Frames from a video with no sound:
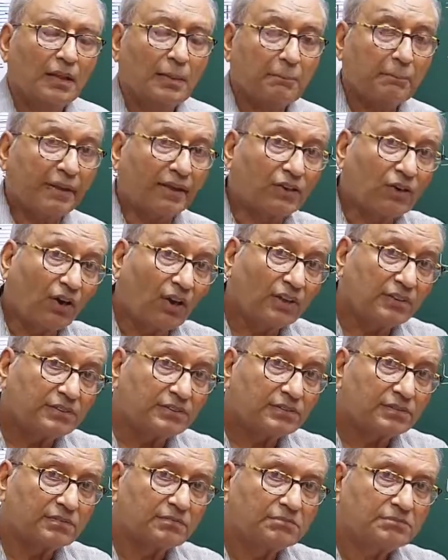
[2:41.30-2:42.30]

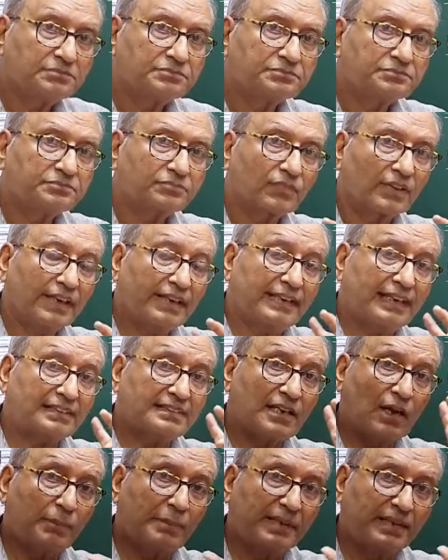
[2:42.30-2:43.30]
Because it has
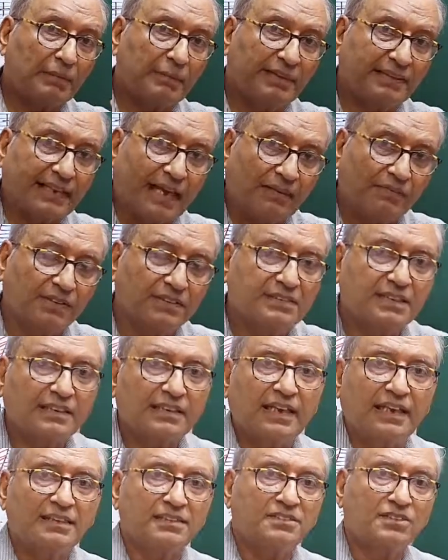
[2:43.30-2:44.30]
now become a diverging
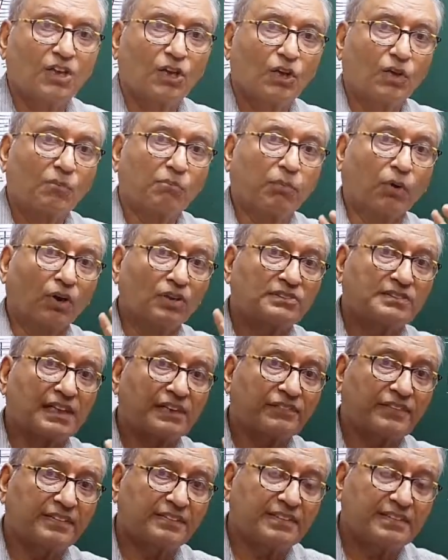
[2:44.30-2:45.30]
lens, both
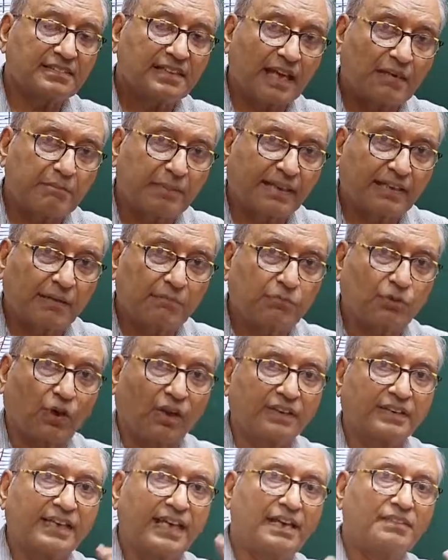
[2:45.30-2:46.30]
surfaces have become
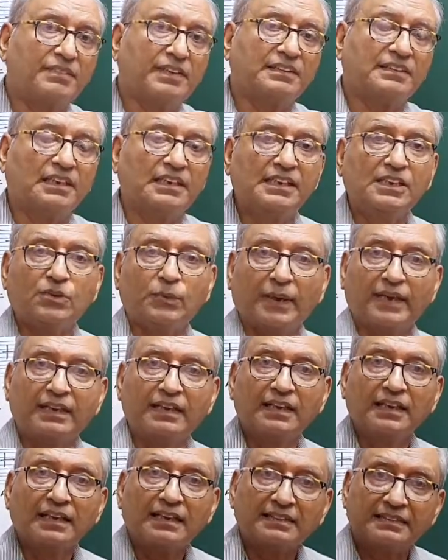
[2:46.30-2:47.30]
concave in the liquid.
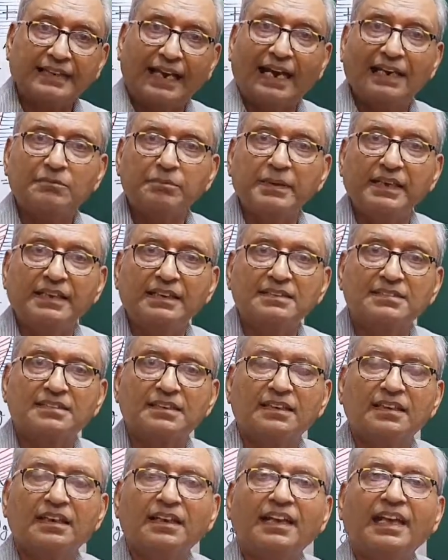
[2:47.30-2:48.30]
That means
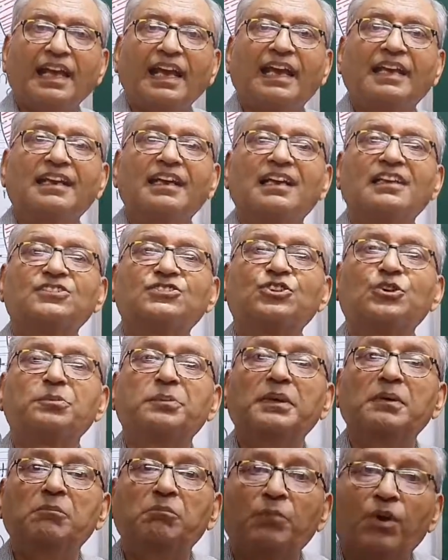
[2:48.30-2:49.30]
NL should
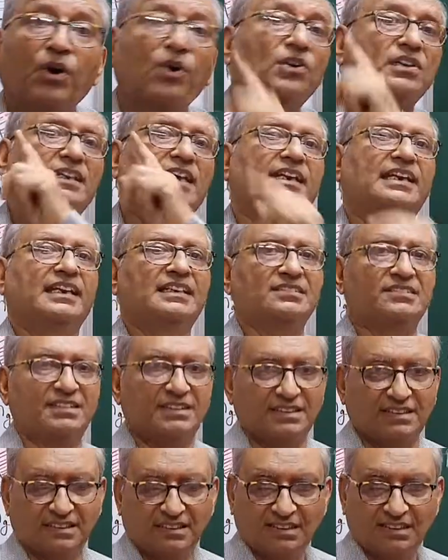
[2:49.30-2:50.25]
be more than NG.